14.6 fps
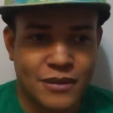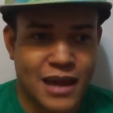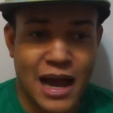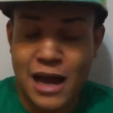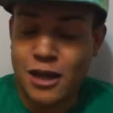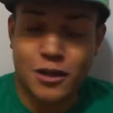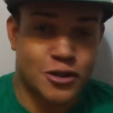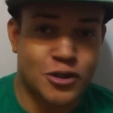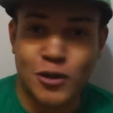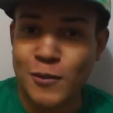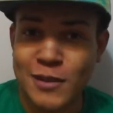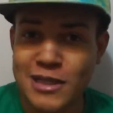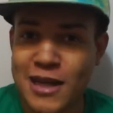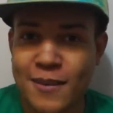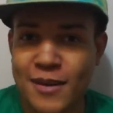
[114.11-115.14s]
I assume
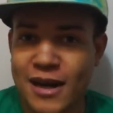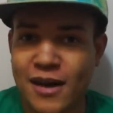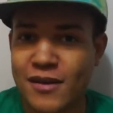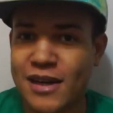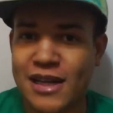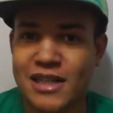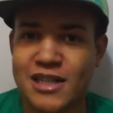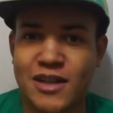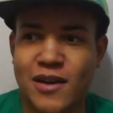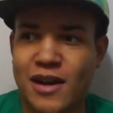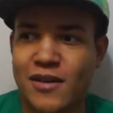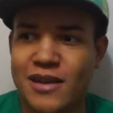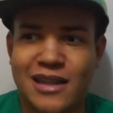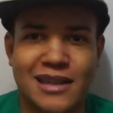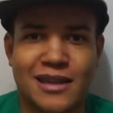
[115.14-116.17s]
it's coming out next year. I
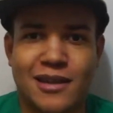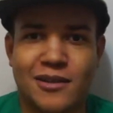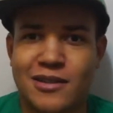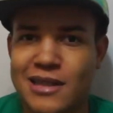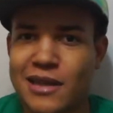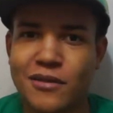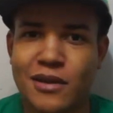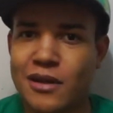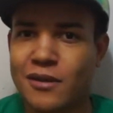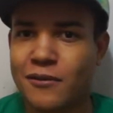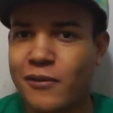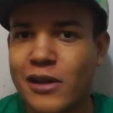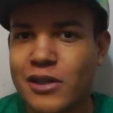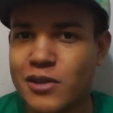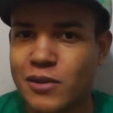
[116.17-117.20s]
don't think there's even an
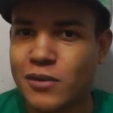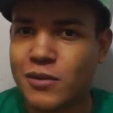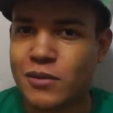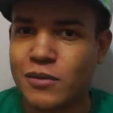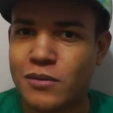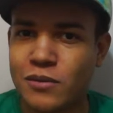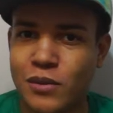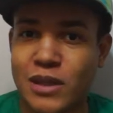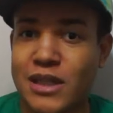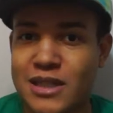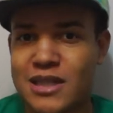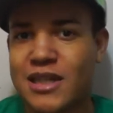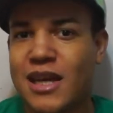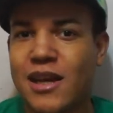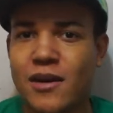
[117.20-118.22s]
official
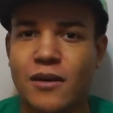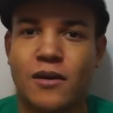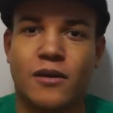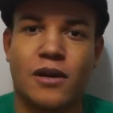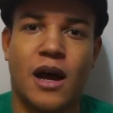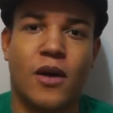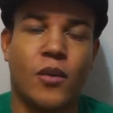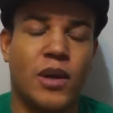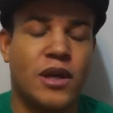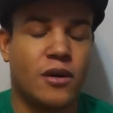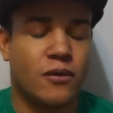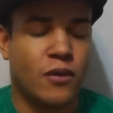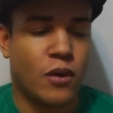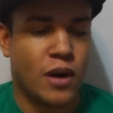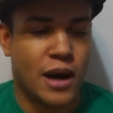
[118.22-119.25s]
release year uh, window
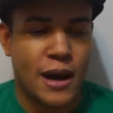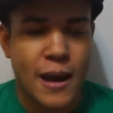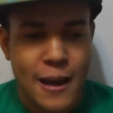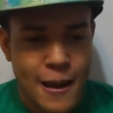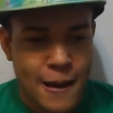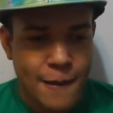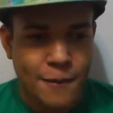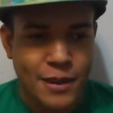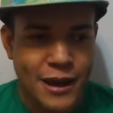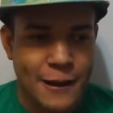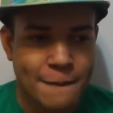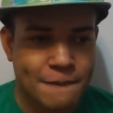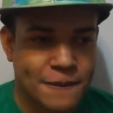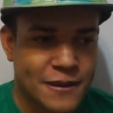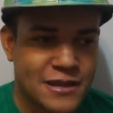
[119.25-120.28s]
for it.
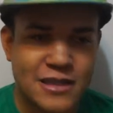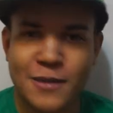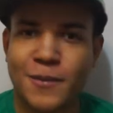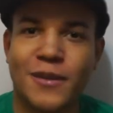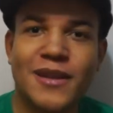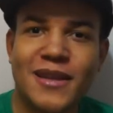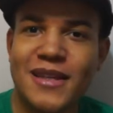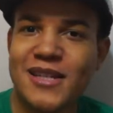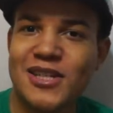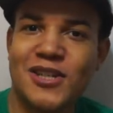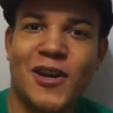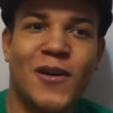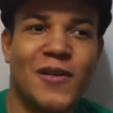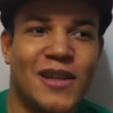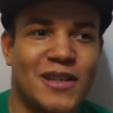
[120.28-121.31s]
But to put this
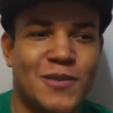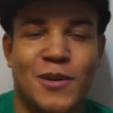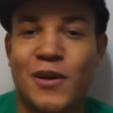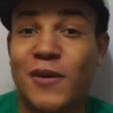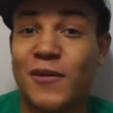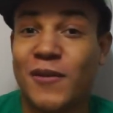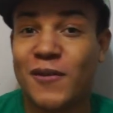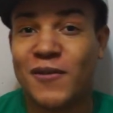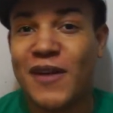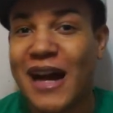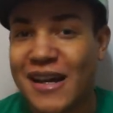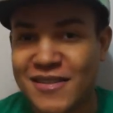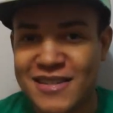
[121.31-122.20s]
show that's been on for five